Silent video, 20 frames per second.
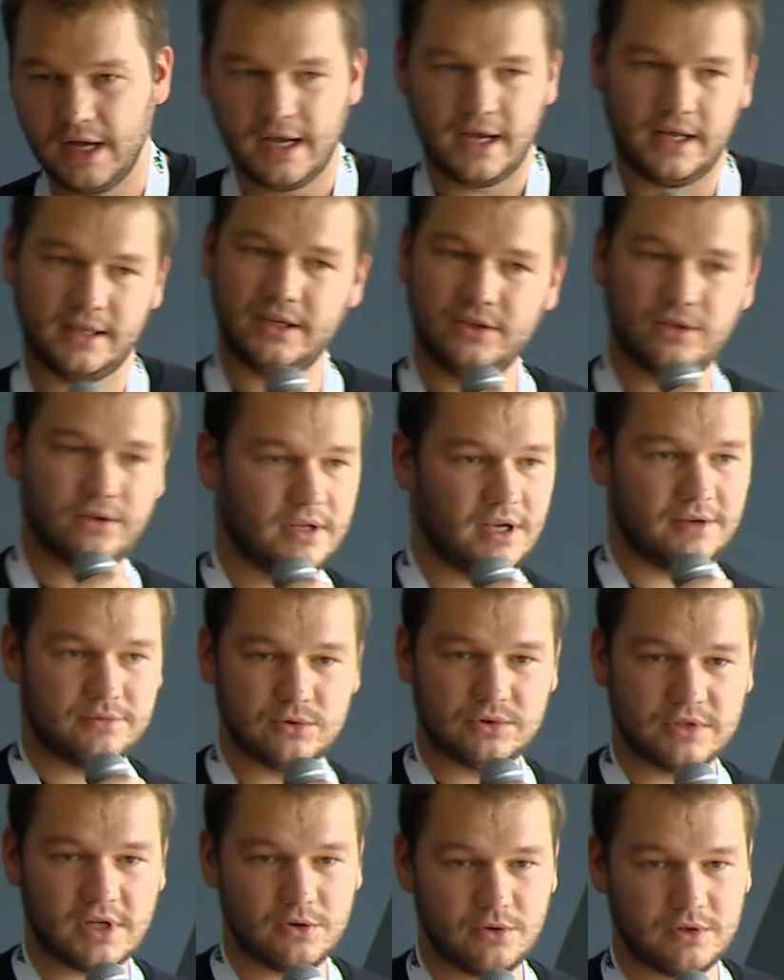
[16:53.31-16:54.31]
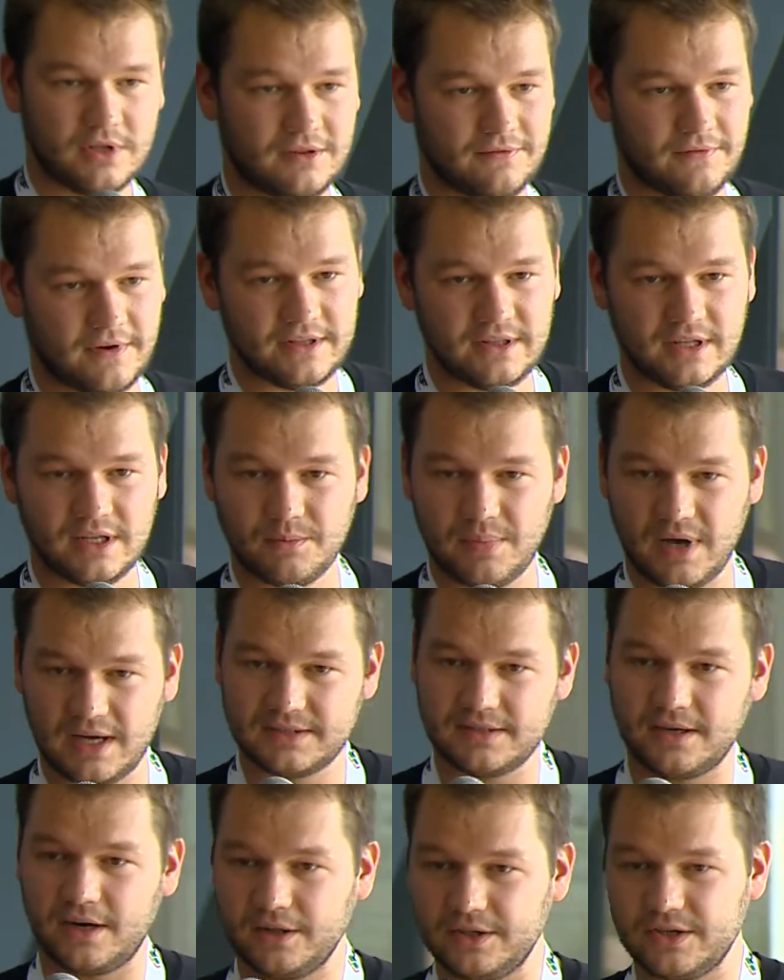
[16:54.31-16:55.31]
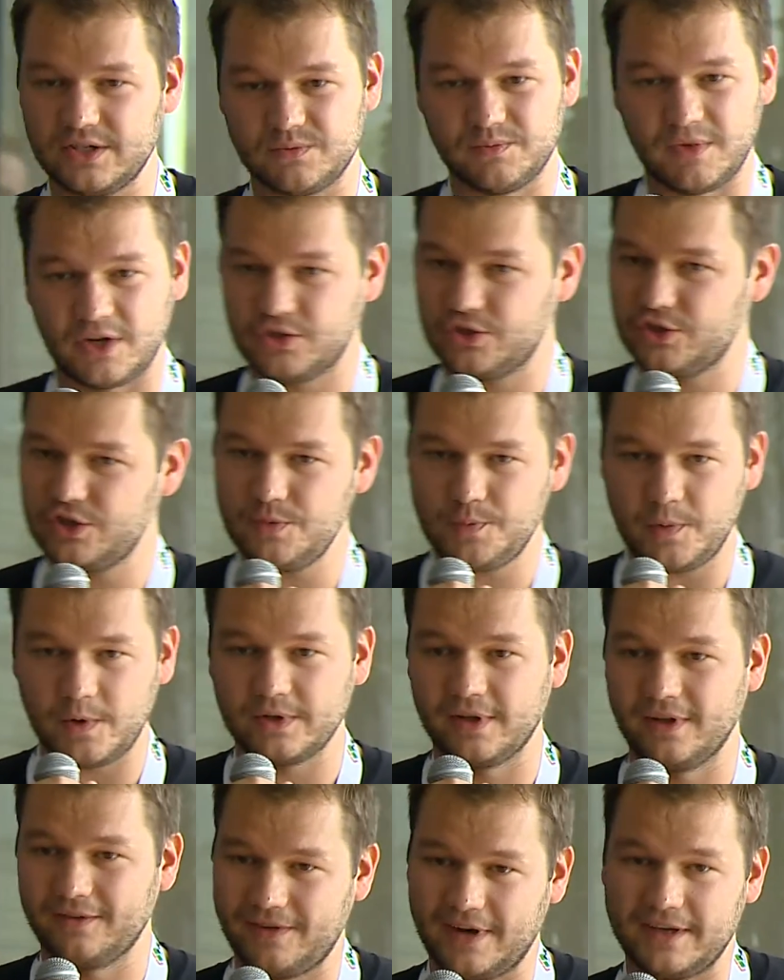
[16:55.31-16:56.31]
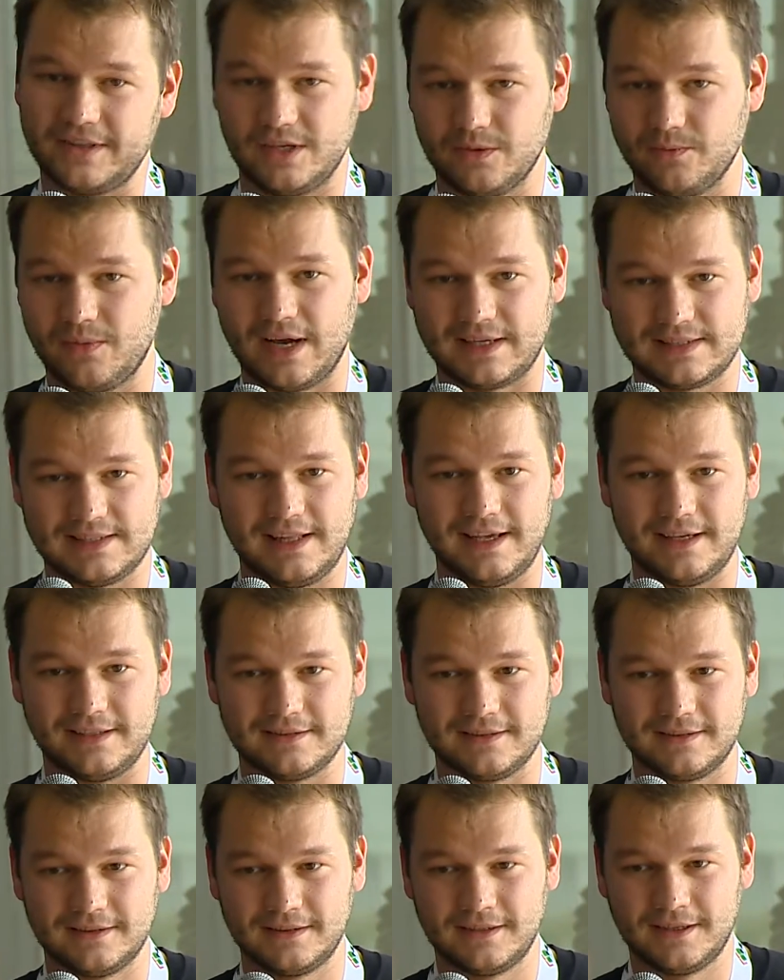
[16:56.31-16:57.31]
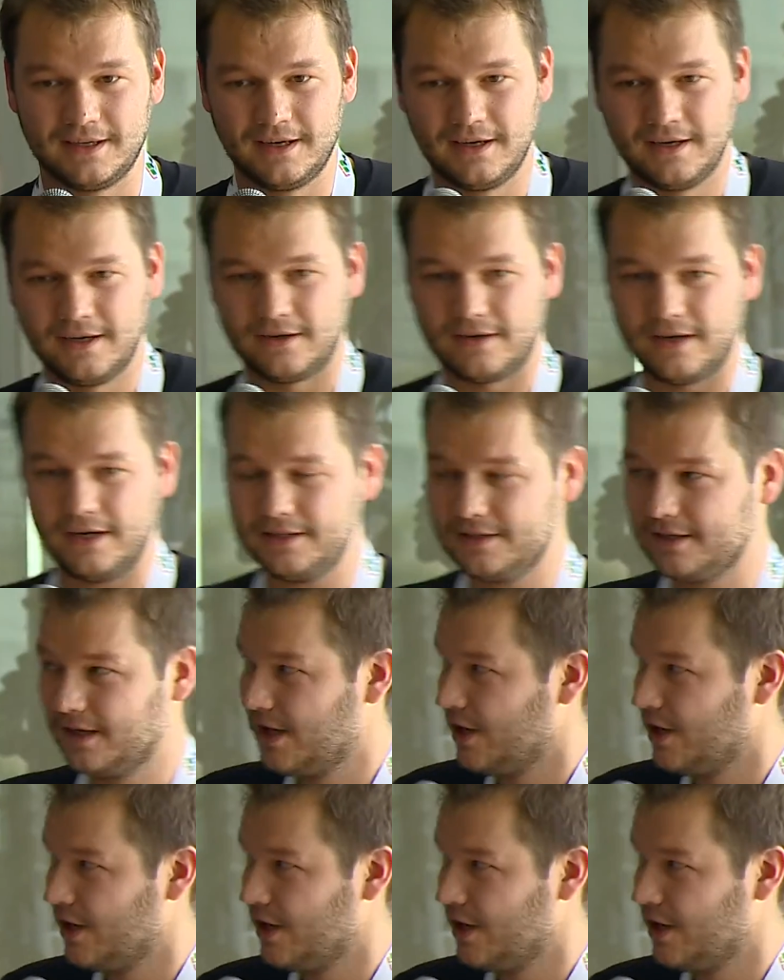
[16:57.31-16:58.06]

And I don't have to tell you that finding bugs early is much cheaper than finding bugs late, right?